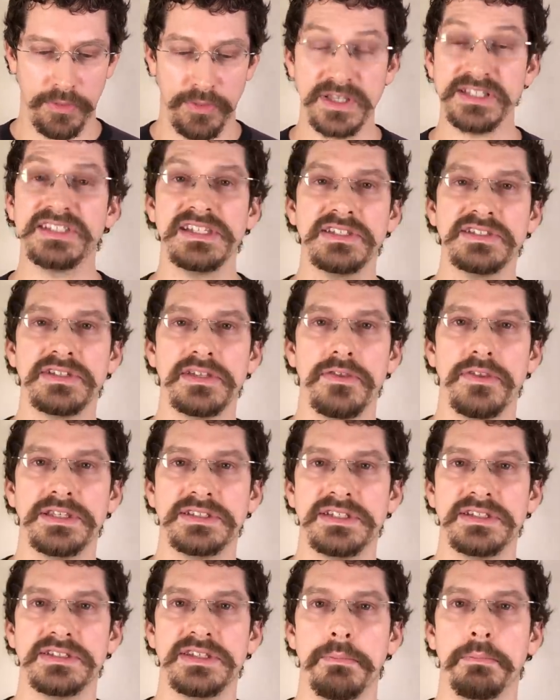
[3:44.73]
this is
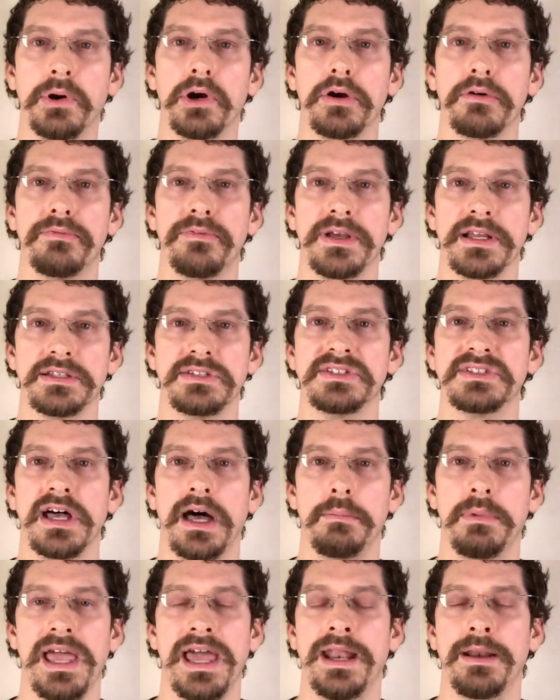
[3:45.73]
the perfect
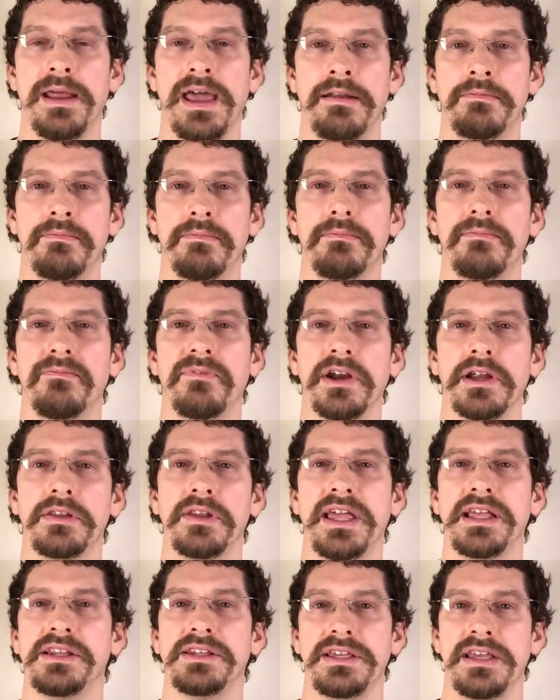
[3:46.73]
sub, and very
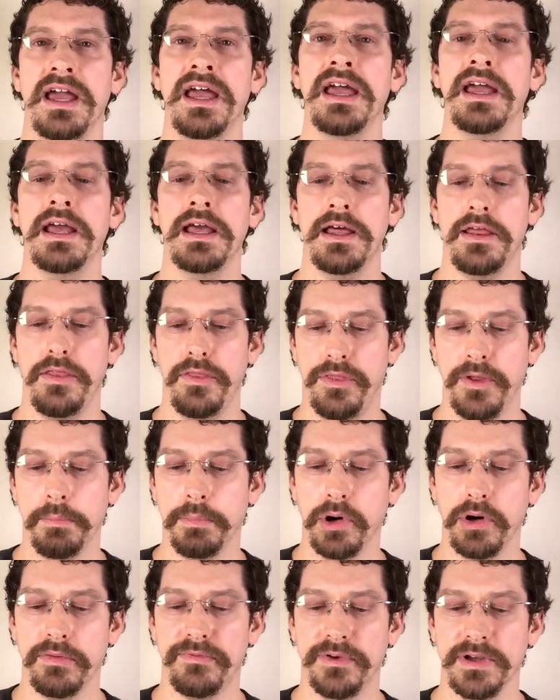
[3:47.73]
likely the
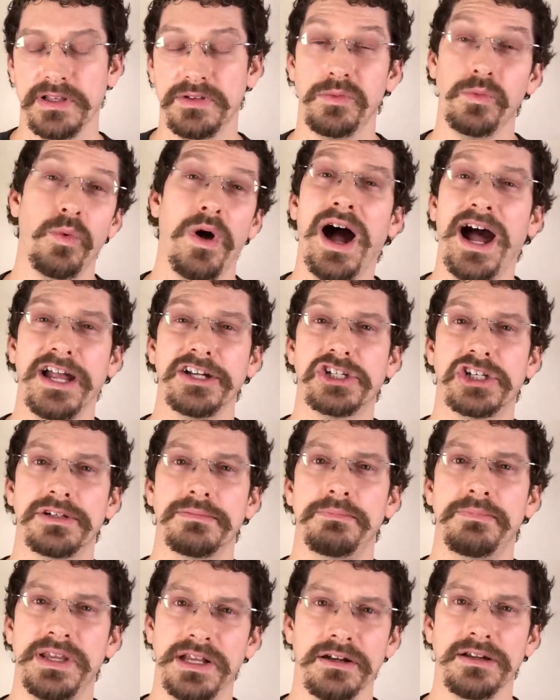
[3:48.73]
perfect
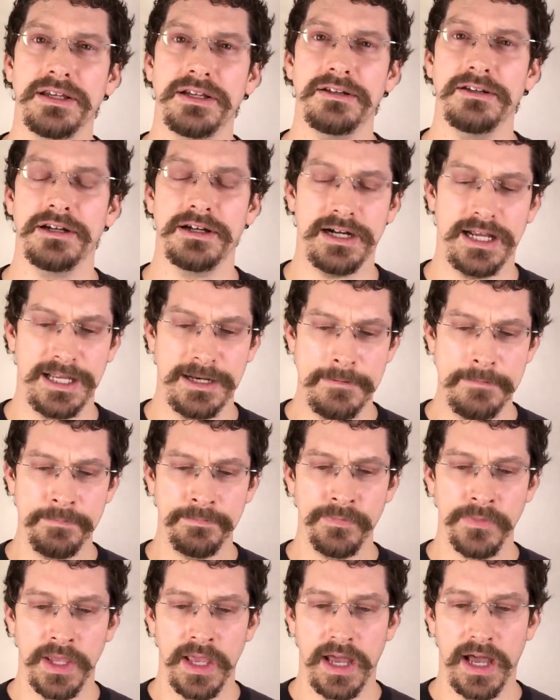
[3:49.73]
watch, period, all right?
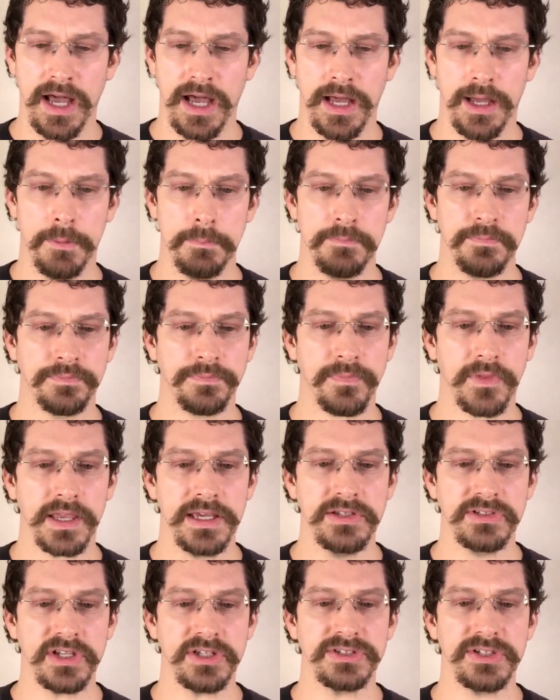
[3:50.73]

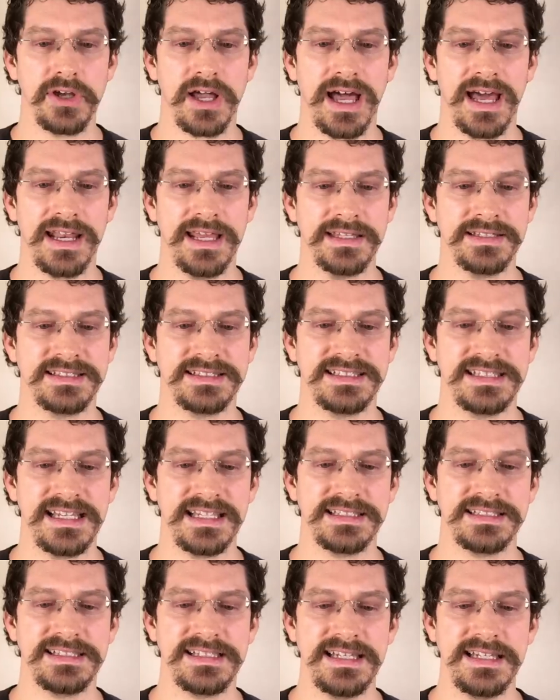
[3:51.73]
He's also got a
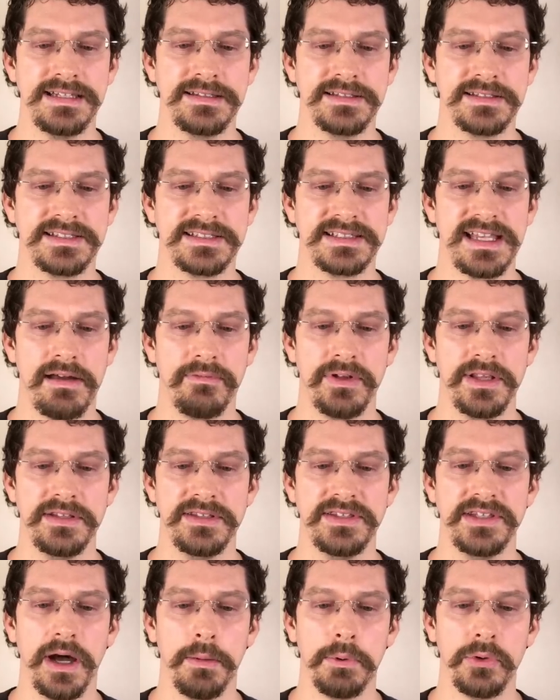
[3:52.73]

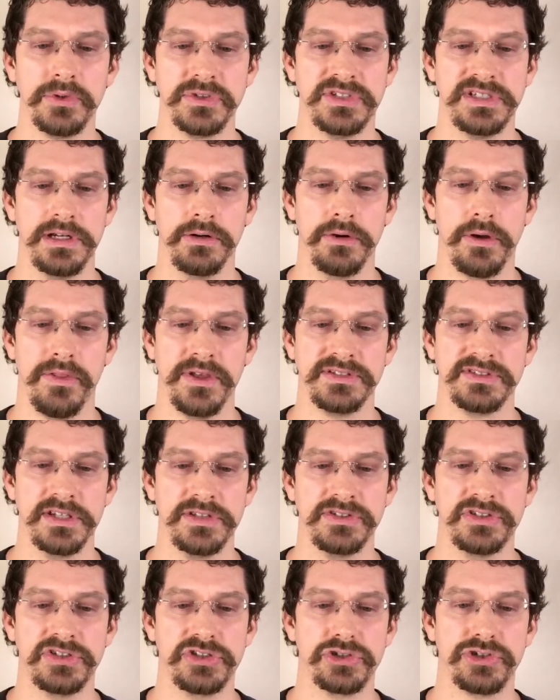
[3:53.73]
16700. That's
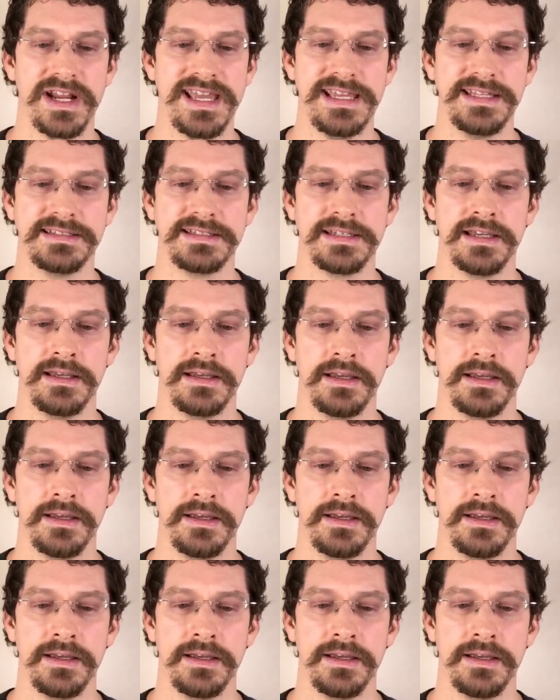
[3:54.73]
a straight